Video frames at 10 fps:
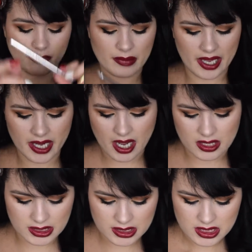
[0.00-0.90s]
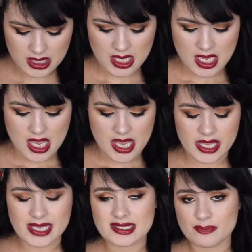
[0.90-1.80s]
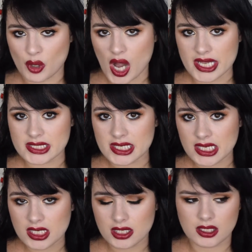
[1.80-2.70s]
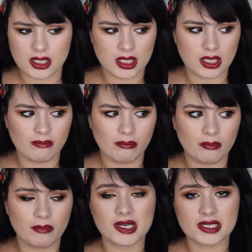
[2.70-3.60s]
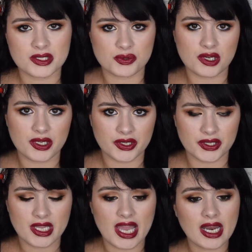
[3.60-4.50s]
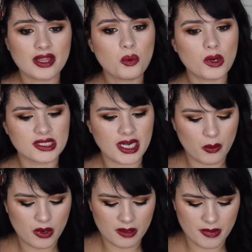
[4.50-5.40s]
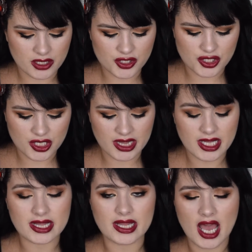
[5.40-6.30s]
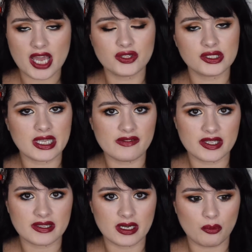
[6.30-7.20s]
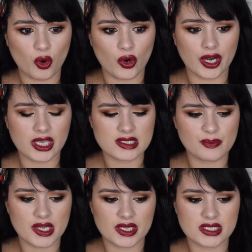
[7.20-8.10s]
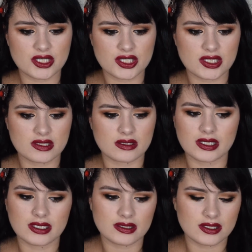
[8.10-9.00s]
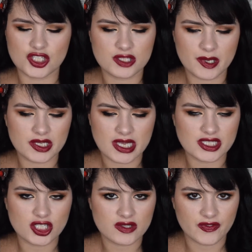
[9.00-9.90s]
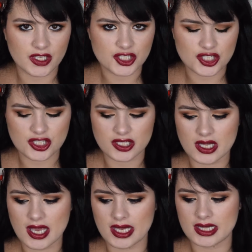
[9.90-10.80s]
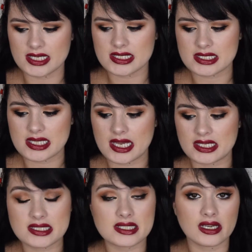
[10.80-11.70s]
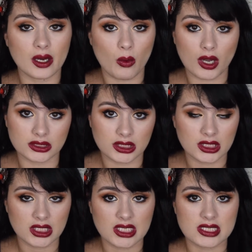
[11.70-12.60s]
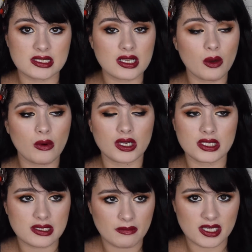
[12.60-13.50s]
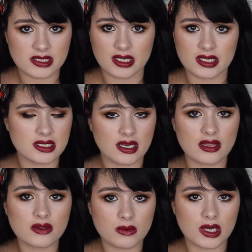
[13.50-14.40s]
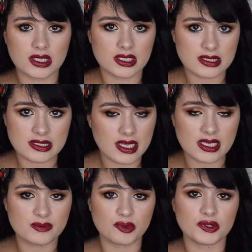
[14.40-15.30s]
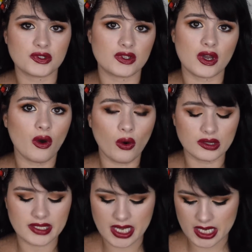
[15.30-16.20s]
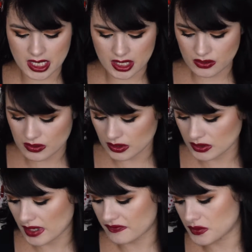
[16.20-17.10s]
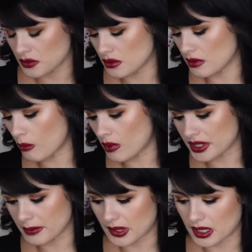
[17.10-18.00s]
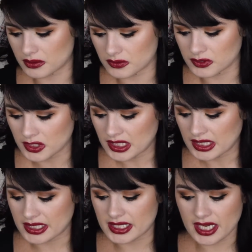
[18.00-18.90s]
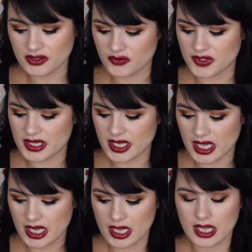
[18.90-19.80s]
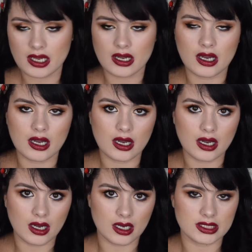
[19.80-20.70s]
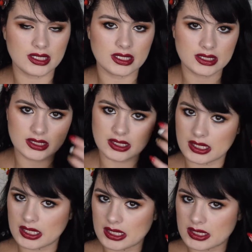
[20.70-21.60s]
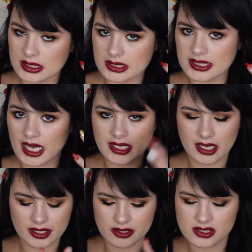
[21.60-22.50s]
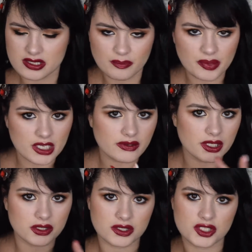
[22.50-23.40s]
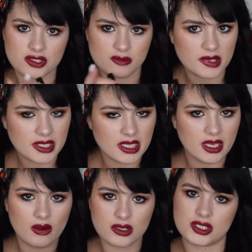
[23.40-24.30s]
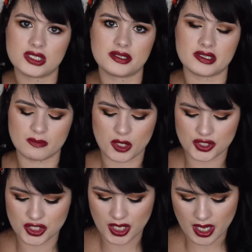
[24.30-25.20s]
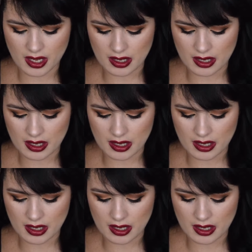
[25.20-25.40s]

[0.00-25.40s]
by Rihanna. It's pricey, but it's really good. Another one that I want to mention, and I don't have it anymore, is because just because I just finished it, and it's the Stila one. Stila one is amazing. It's another one that stays put the whole day, and you don't have to worry about in the end of the day the eyeliner disappearing or just bleeding or just smudging